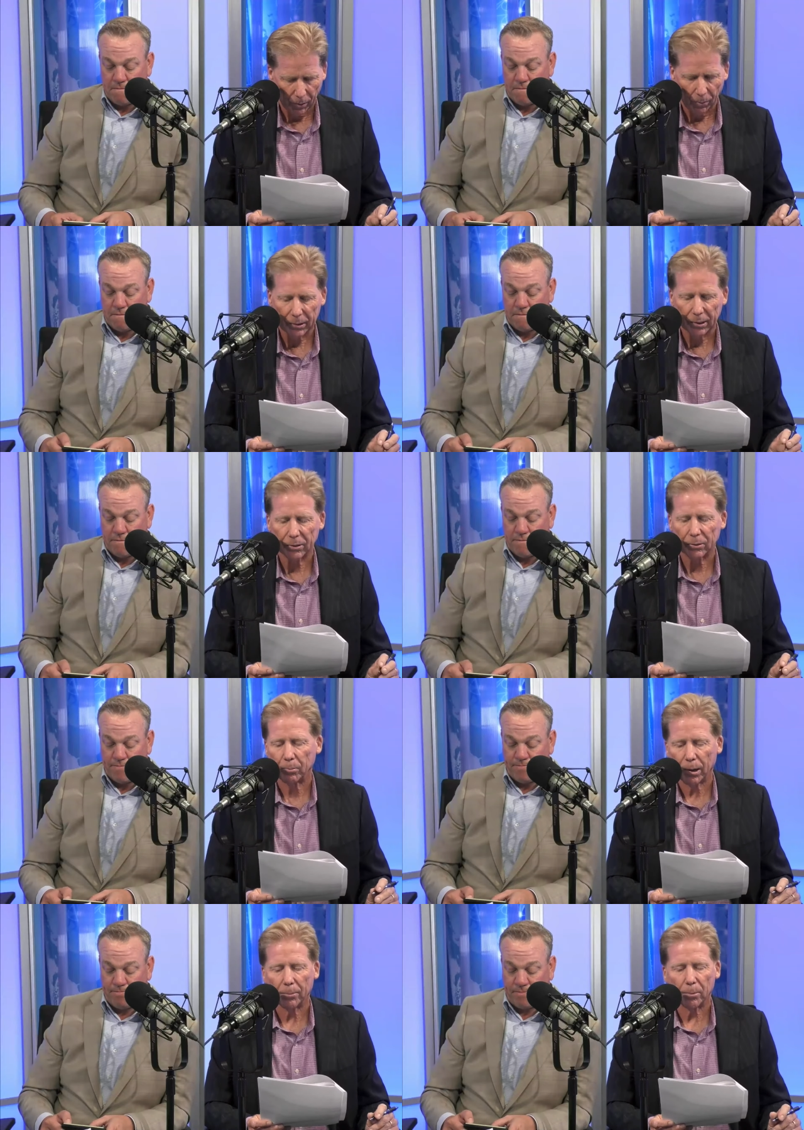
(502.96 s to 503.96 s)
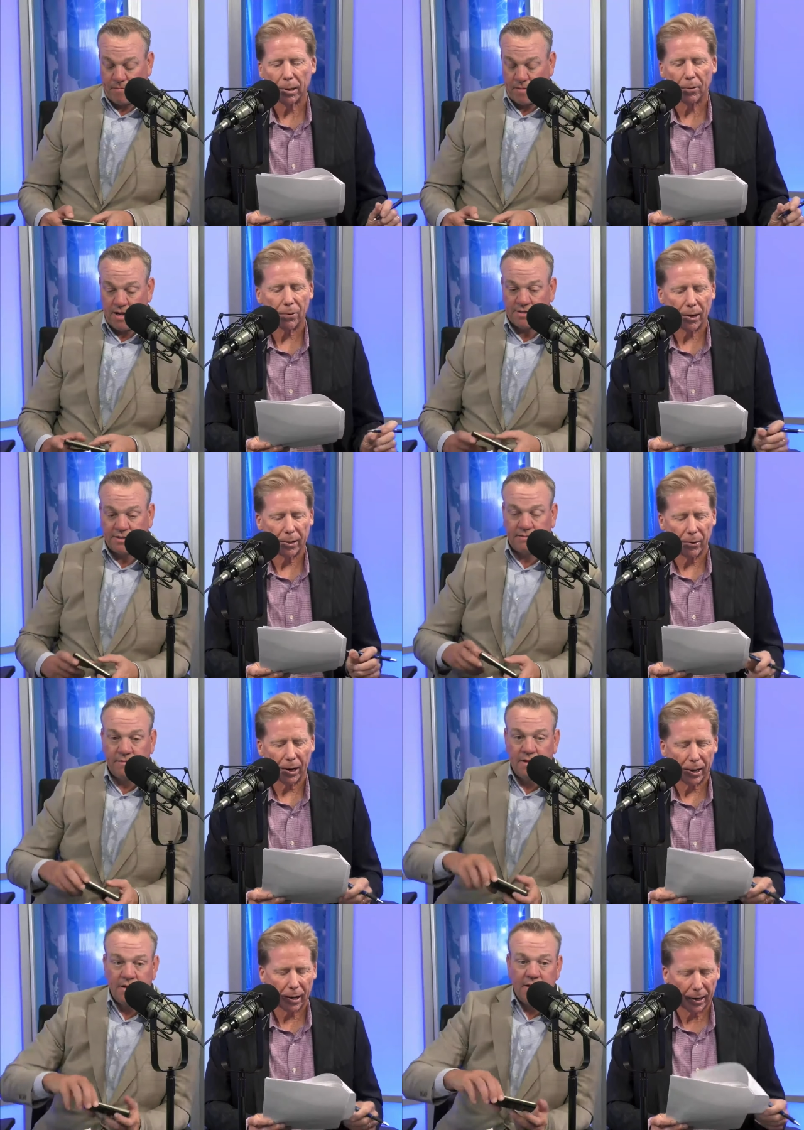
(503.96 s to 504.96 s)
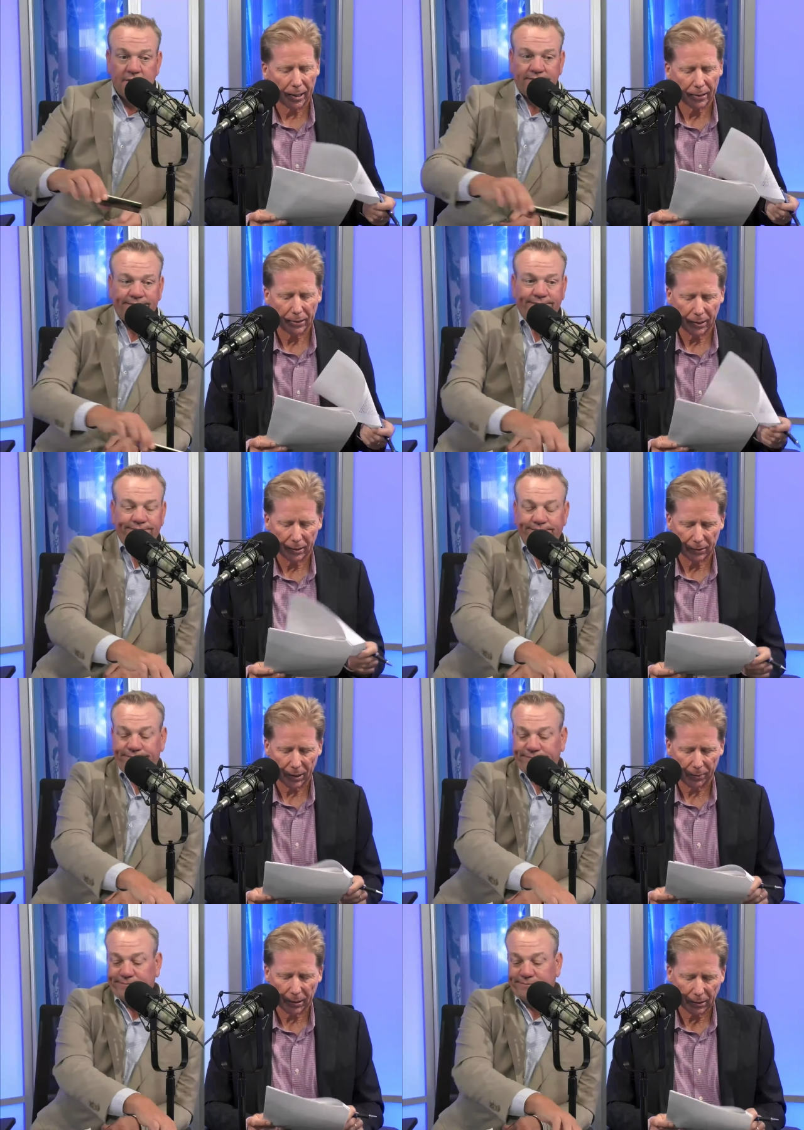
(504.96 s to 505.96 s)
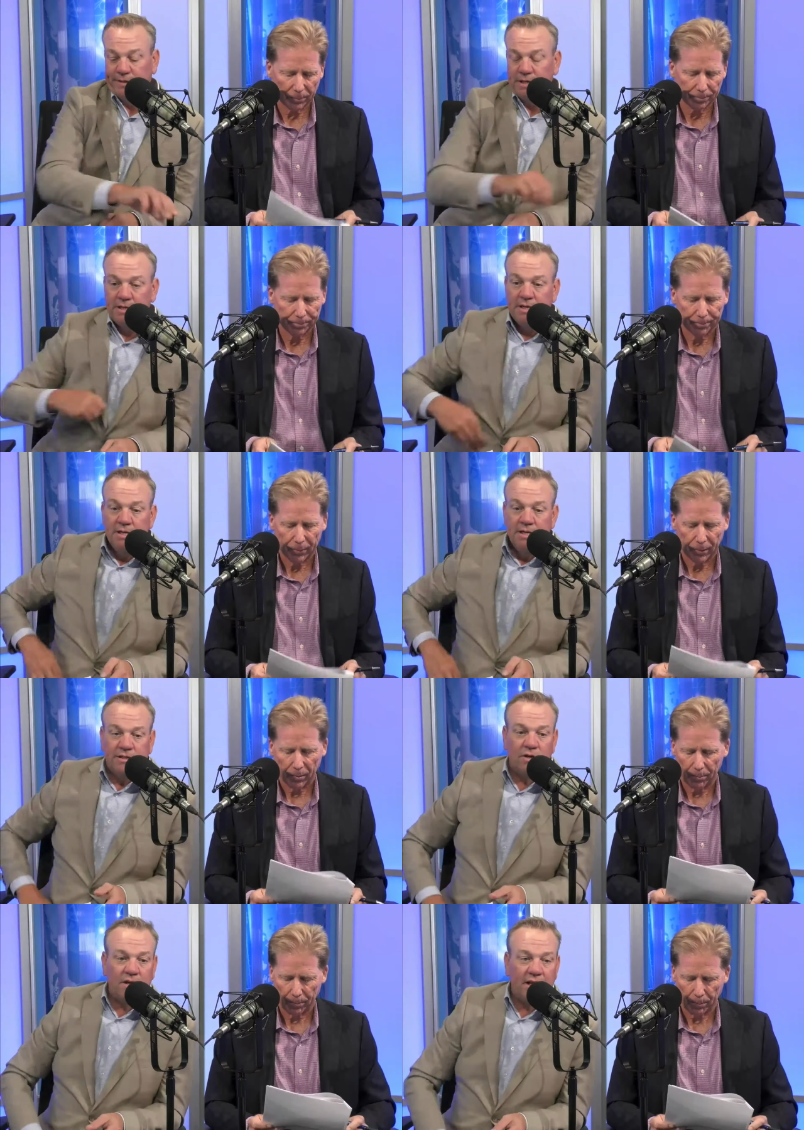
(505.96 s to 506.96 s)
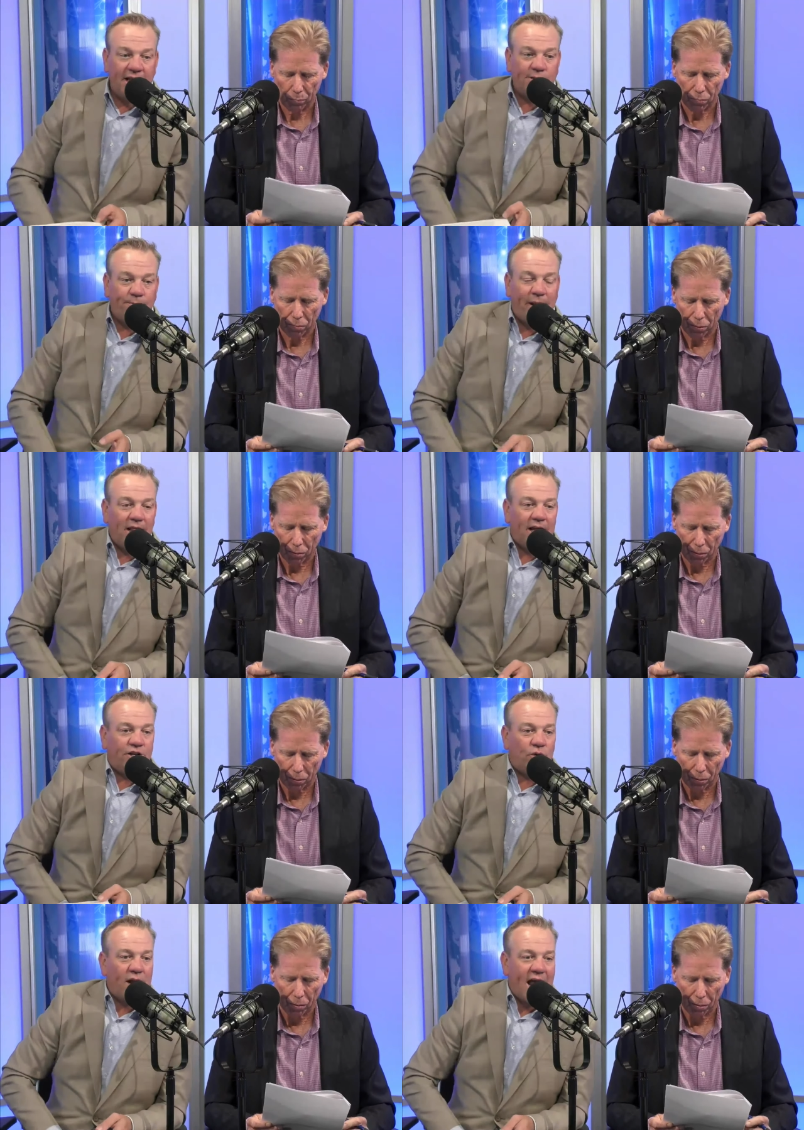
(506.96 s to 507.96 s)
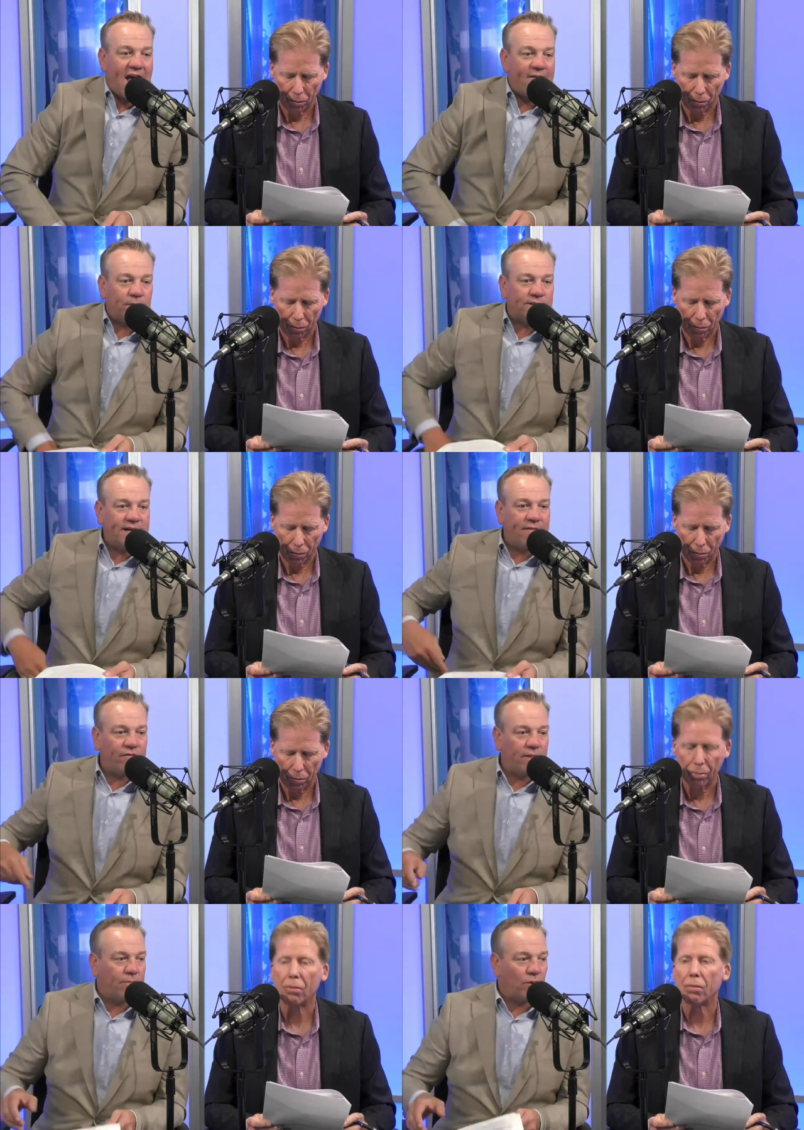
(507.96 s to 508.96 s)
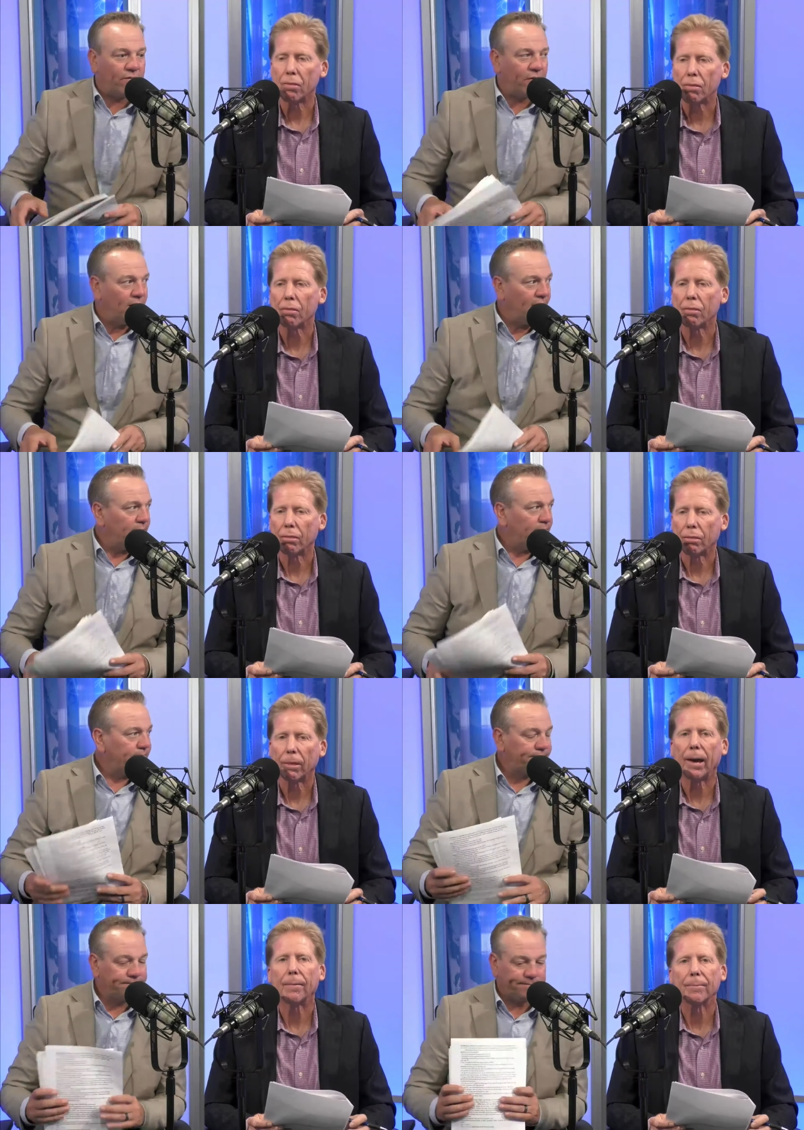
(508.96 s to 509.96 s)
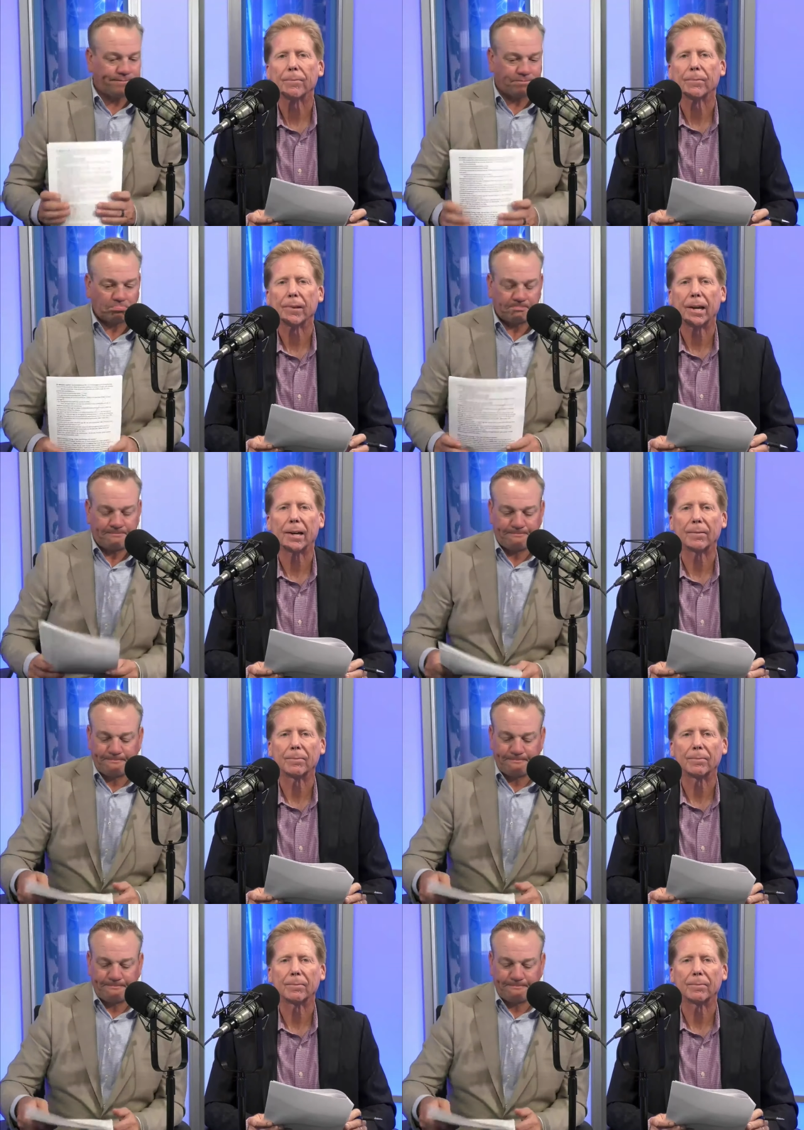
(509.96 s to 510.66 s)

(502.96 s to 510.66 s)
Speaker 1: which is probably a fine rate at
Speaker 2: age in 70s. So he's peeling 2.5% from the portfolio. Yeah. Yeah.